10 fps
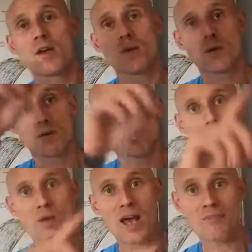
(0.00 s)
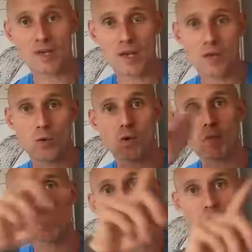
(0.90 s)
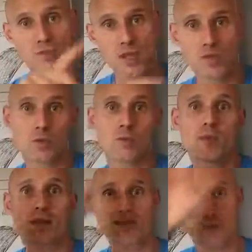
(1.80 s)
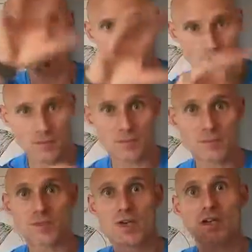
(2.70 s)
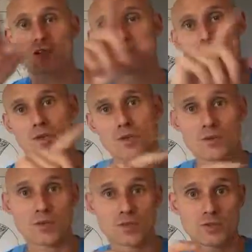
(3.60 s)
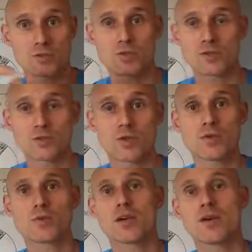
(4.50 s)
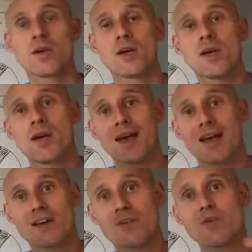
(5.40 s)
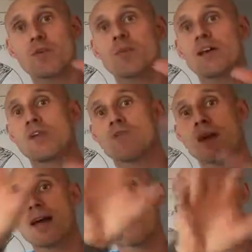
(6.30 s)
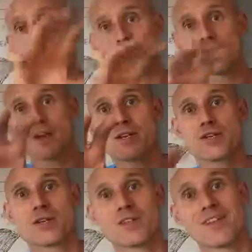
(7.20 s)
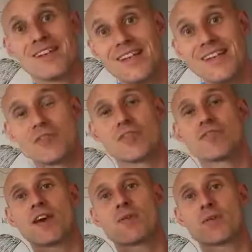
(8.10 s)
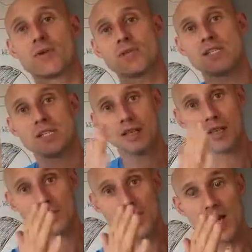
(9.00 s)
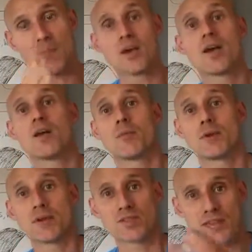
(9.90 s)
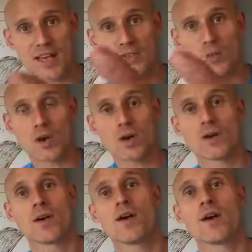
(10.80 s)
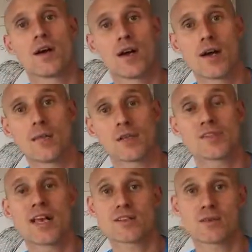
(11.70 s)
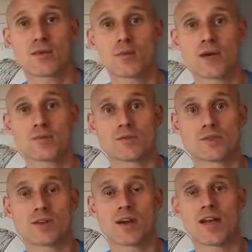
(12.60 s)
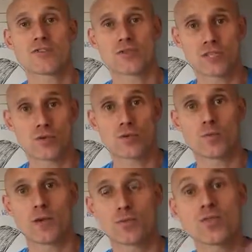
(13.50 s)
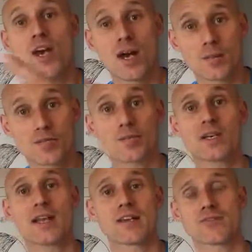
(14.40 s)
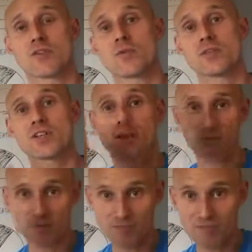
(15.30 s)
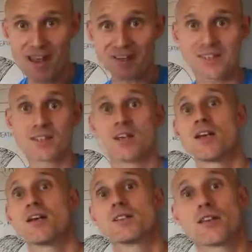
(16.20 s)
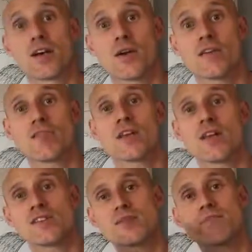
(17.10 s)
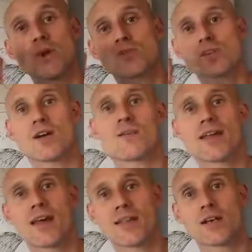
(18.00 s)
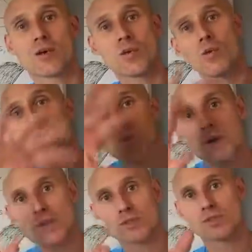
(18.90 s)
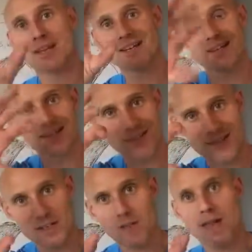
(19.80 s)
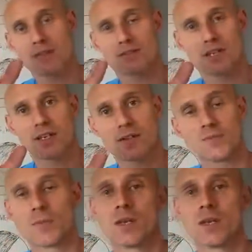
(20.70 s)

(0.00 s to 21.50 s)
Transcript: We all have a hormonal cycle. Women have a cycle too, which we all know. And normally around menstruation, the need for fat and protein goes up, because guess what? Our sex hormones, our androgen hormones, come from cholesterol, which come from fat. So if the nuts and bolts aren't there, then our hormonal status is going to be out of kill.